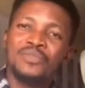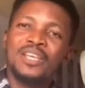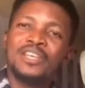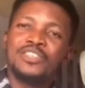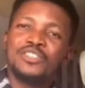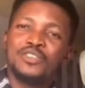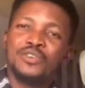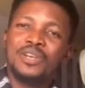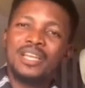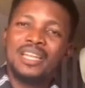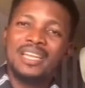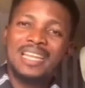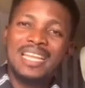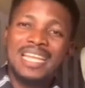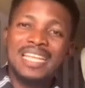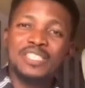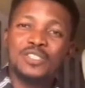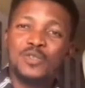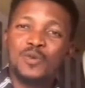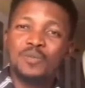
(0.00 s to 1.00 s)
So it
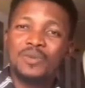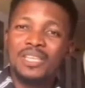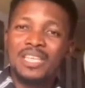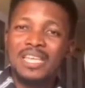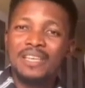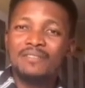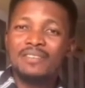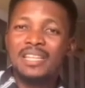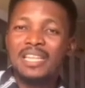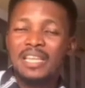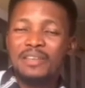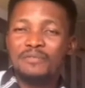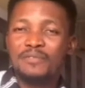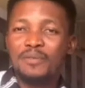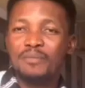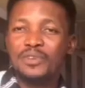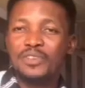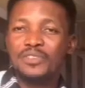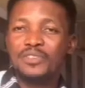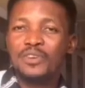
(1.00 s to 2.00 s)
needs to be given
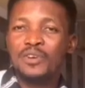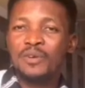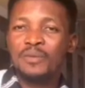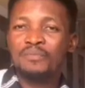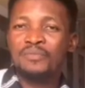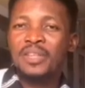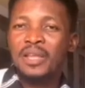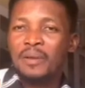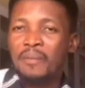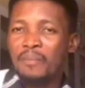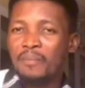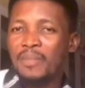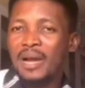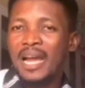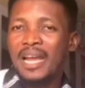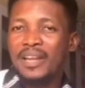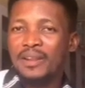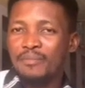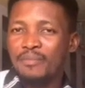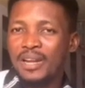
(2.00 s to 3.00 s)
information
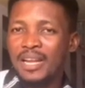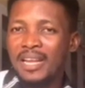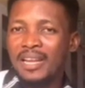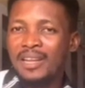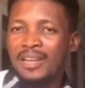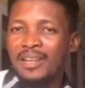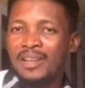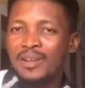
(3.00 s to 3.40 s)
by the brain.